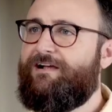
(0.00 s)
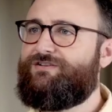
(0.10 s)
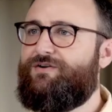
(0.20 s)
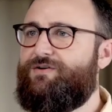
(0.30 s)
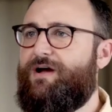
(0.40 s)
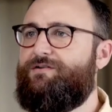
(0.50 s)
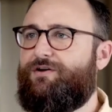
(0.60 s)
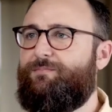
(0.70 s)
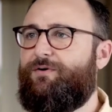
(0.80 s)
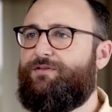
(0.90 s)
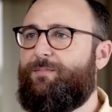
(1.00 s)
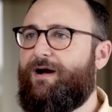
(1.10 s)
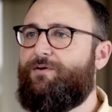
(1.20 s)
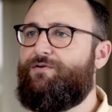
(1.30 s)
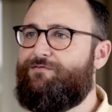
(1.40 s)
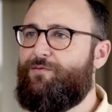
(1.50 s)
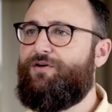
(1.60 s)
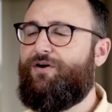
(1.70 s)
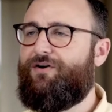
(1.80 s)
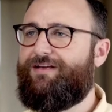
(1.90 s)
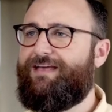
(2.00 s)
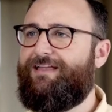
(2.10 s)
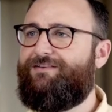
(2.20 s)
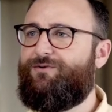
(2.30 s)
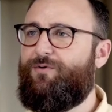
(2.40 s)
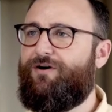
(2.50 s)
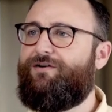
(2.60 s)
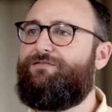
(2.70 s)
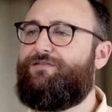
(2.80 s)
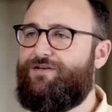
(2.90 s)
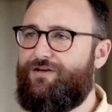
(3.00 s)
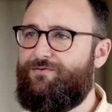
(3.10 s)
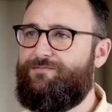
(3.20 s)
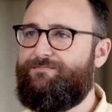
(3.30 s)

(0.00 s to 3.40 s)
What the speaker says: I'll show you how you can put the power of one AutoCAD to work for you.